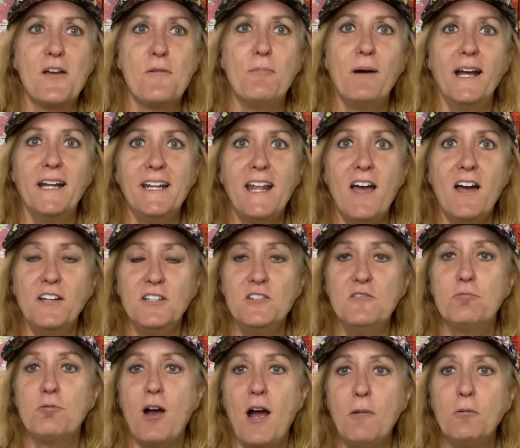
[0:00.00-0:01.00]
By now
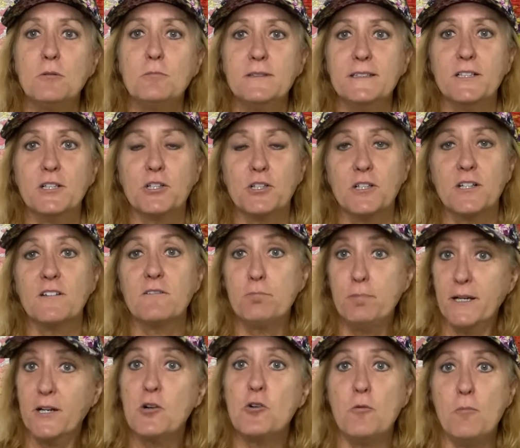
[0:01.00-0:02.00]
you've probably heard of
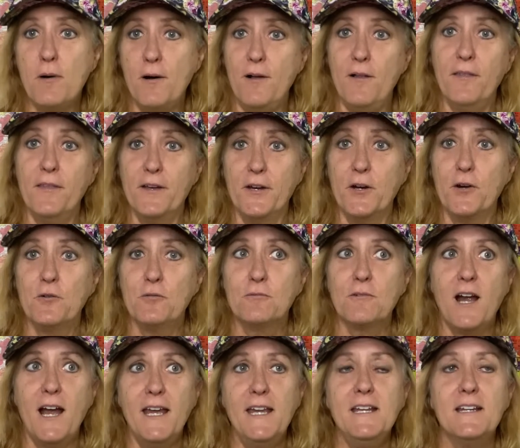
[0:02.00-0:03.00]
pickleball though,
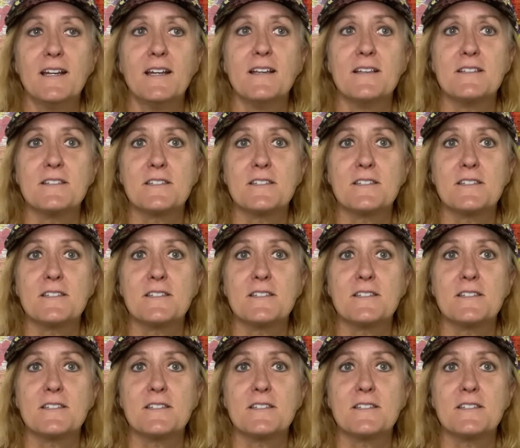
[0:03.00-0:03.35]
right?